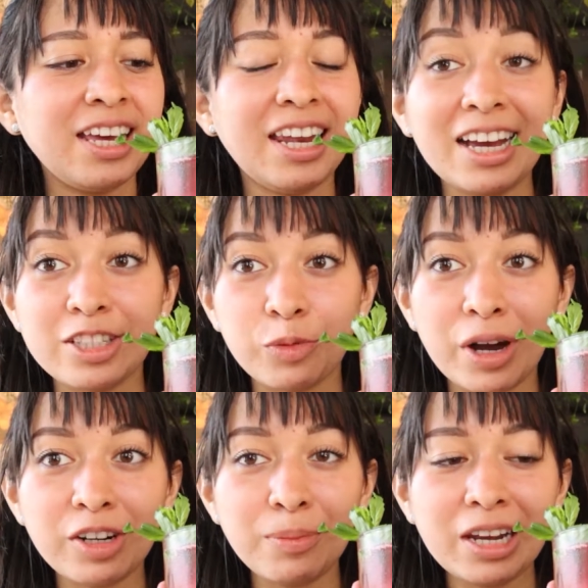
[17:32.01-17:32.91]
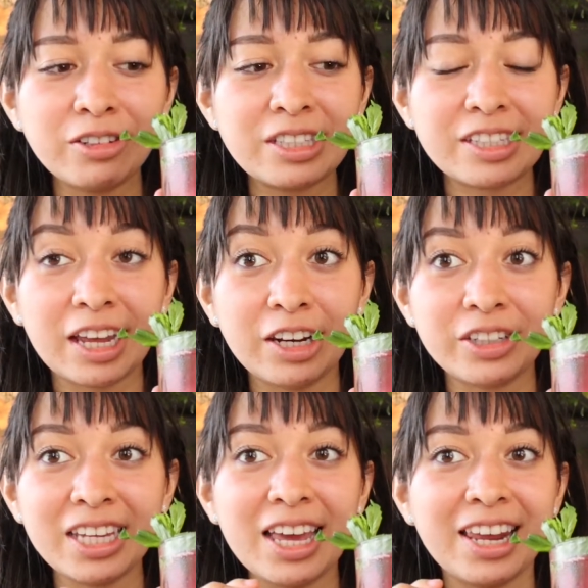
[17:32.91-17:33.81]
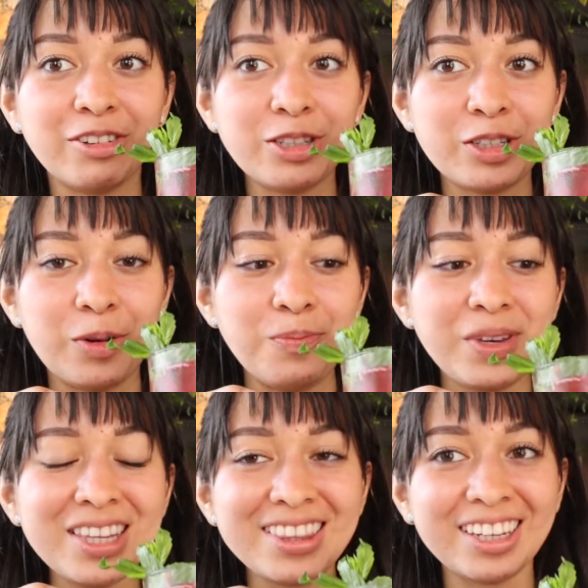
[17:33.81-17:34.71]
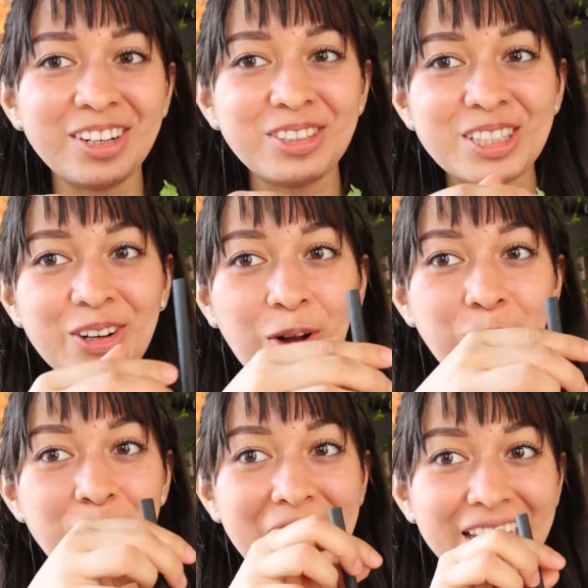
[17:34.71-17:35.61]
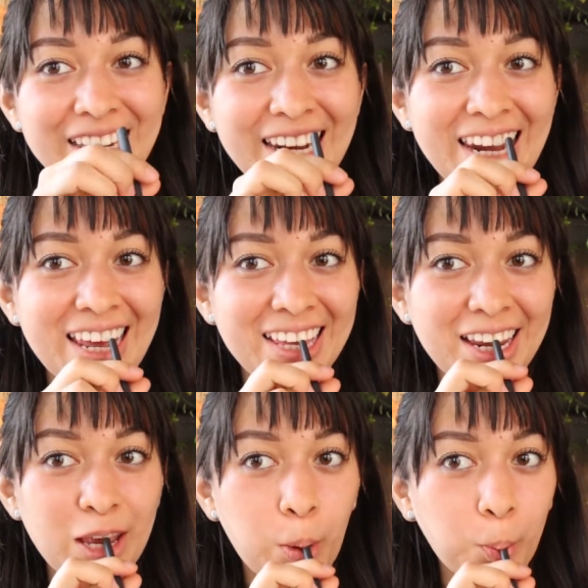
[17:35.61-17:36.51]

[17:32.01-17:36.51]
It has watermelon, celery, and also mint, and it was called Pink Lady.